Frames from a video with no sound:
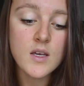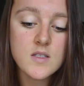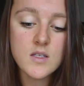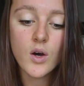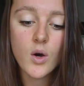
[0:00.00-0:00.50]

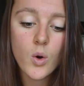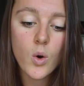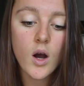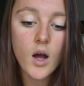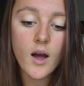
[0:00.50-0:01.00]
So
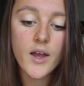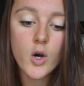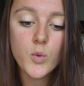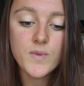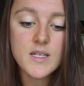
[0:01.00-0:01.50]
I
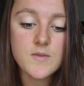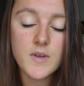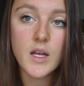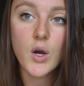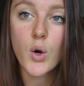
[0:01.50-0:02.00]
hope this
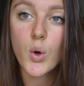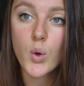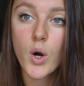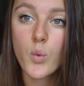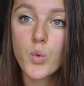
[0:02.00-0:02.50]

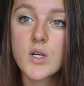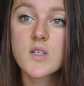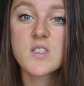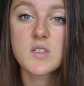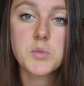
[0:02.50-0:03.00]
video
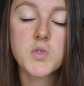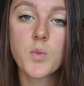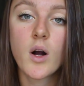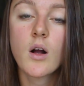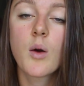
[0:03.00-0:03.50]
was
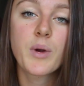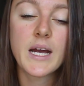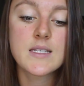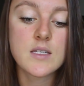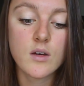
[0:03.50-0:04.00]
somewhat
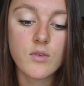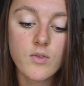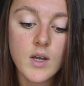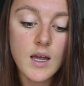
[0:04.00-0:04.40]
comprehensive.